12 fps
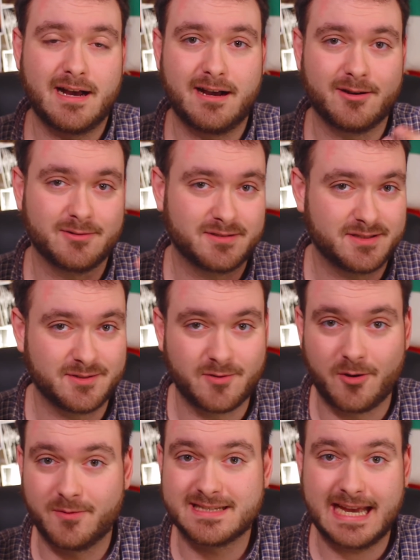how to
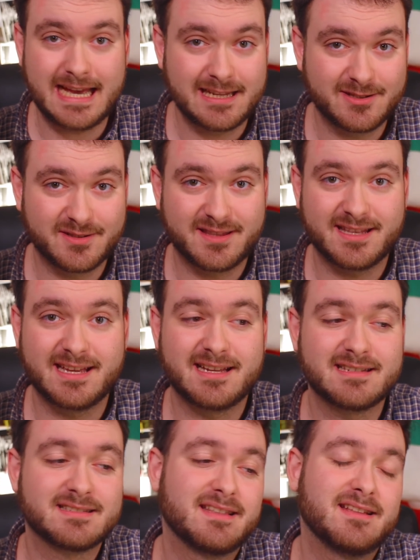always handle
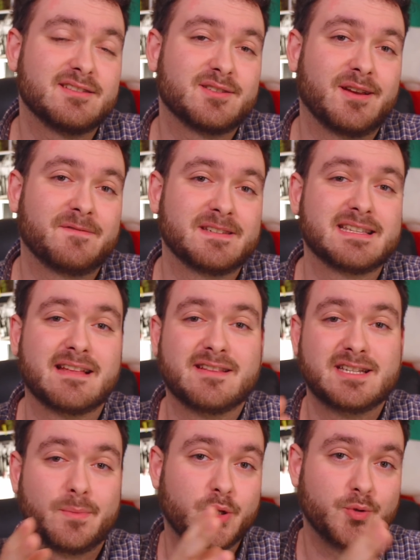things, and then so you have to sign the
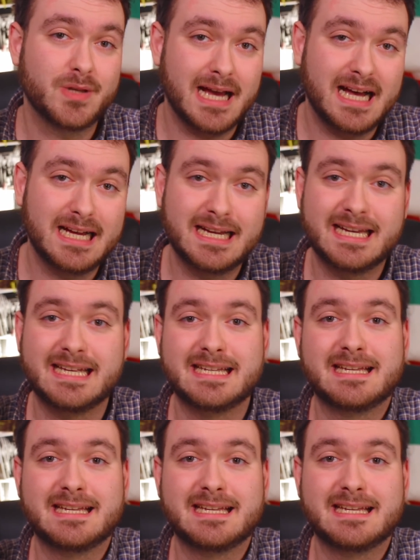W-9,